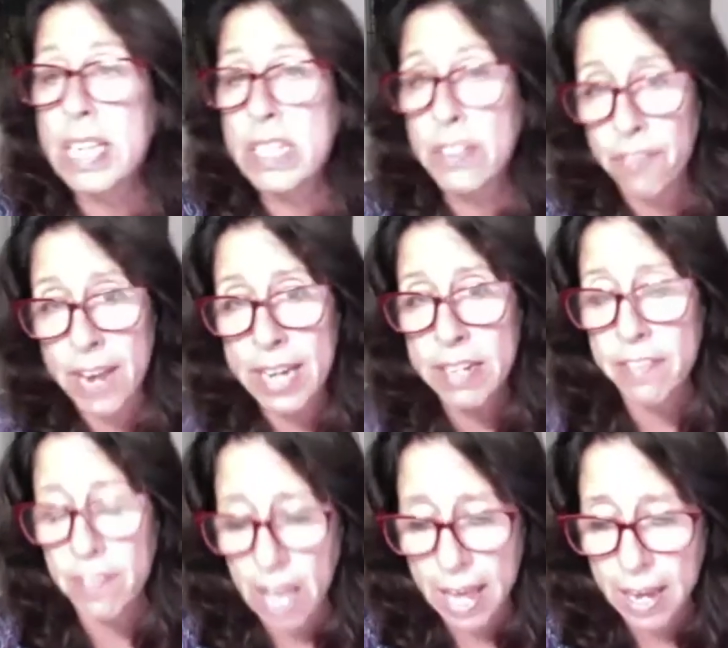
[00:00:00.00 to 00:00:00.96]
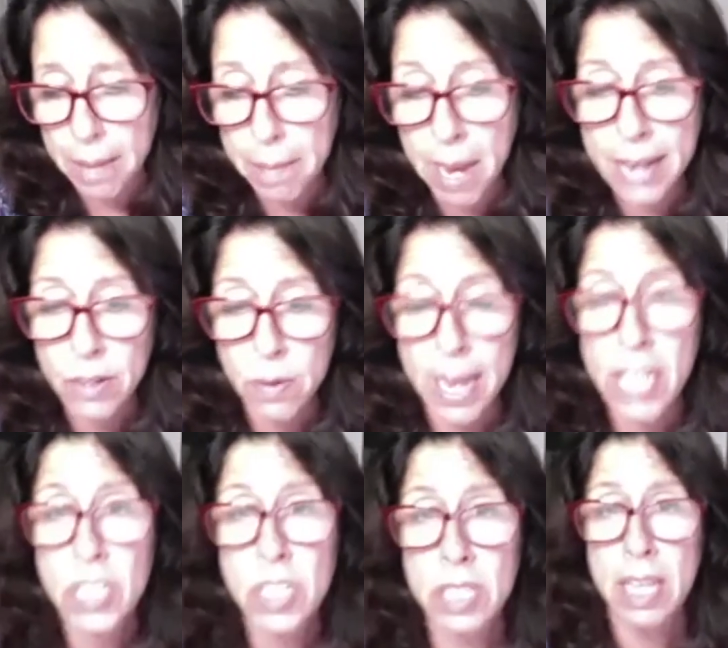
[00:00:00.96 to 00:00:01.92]
he's a friend of Ilana and mine, who
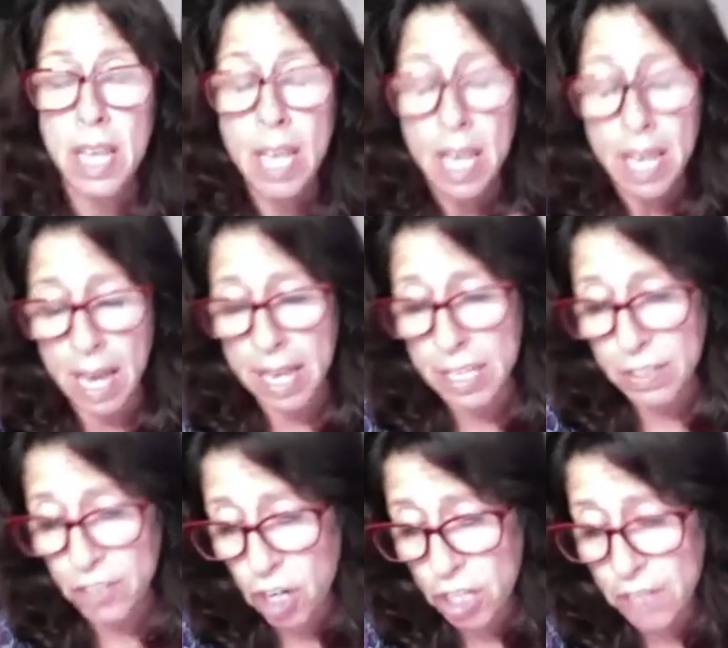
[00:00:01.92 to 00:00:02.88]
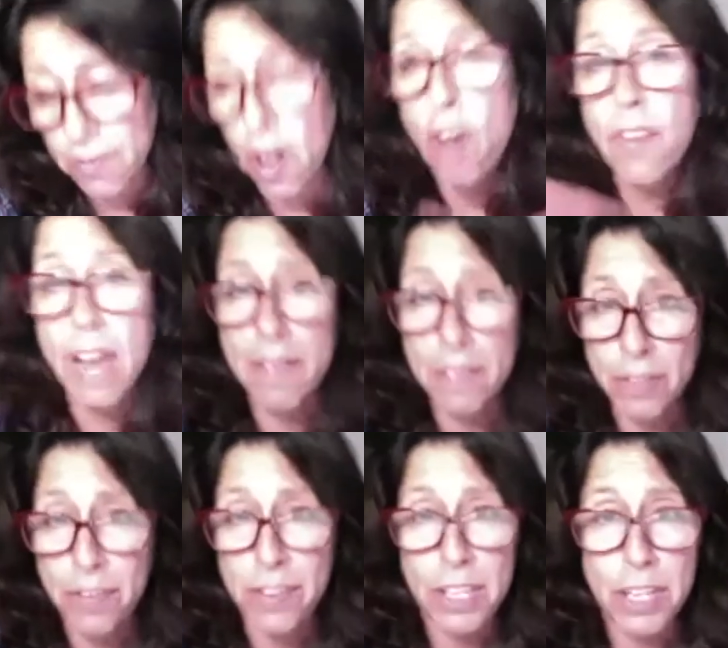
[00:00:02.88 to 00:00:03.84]
actually uh, is in charge of all
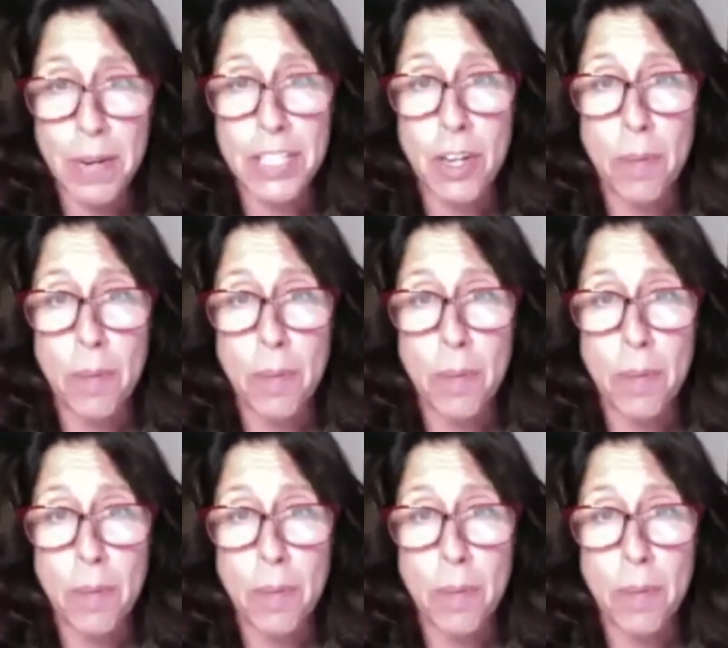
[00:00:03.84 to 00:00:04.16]
revenue for the U.S.